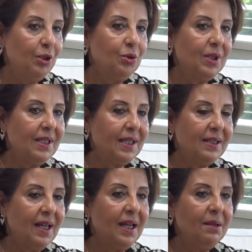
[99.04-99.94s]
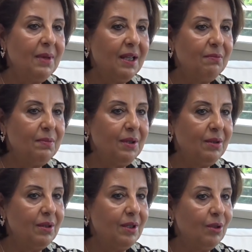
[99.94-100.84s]
During that time, I have
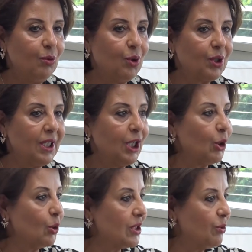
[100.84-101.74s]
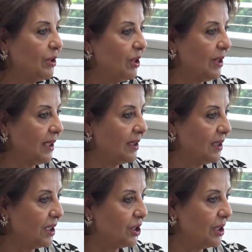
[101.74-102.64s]
been uh, working closely with the United
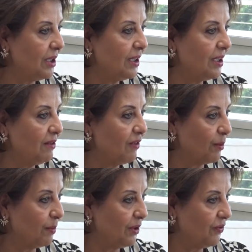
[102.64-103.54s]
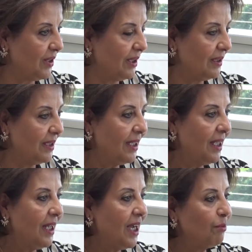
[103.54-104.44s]
Nations in the development field.
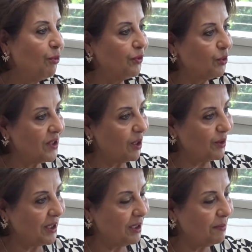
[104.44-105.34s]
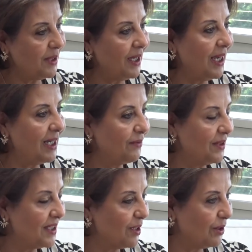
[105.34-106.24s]
I moved to Saudi Arabia. I lived
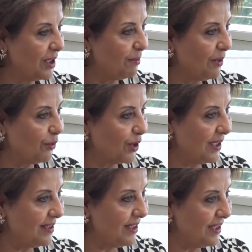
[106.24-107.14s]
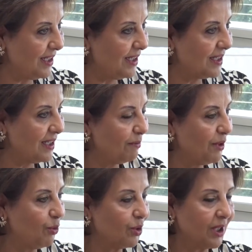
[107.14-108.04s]
in Saudi Arabia for 18 years. I've
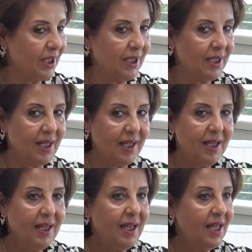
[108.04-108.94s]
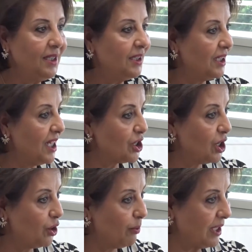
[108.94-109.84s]
been working in uh, an
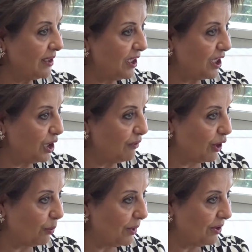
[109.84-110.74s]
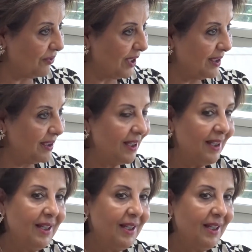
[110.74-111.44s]
international humanitarian development fund.